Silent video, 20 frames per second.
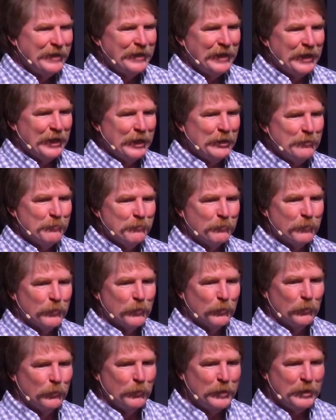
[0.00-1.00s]
um,
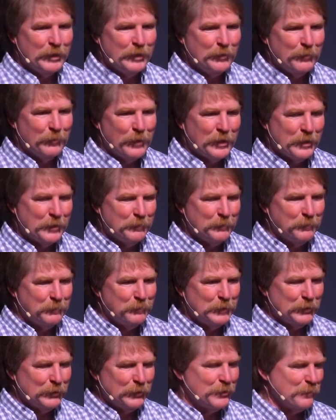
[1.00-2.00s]
we want to
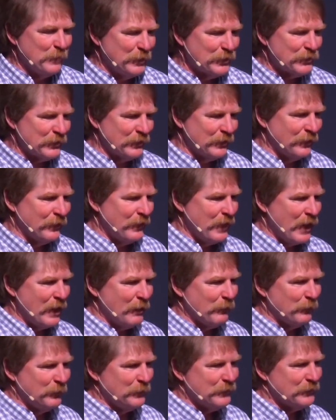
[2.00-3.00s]
build a mission
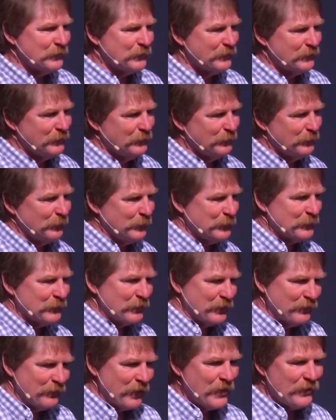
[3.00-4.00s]
that will will
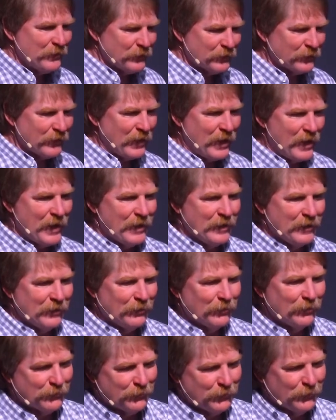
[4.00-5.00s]
survey the sky
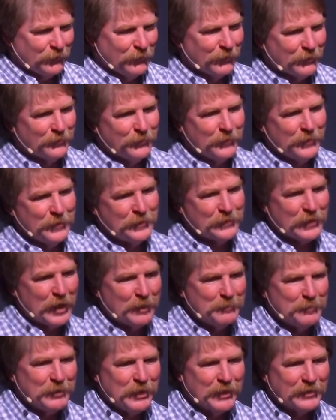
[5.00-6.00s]
and look for, look for these
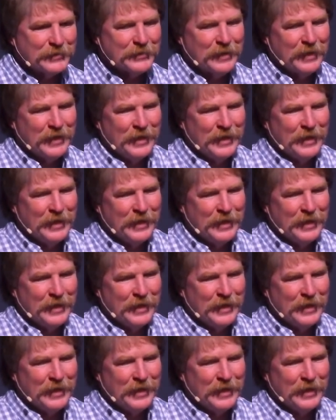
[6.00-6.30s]
objects.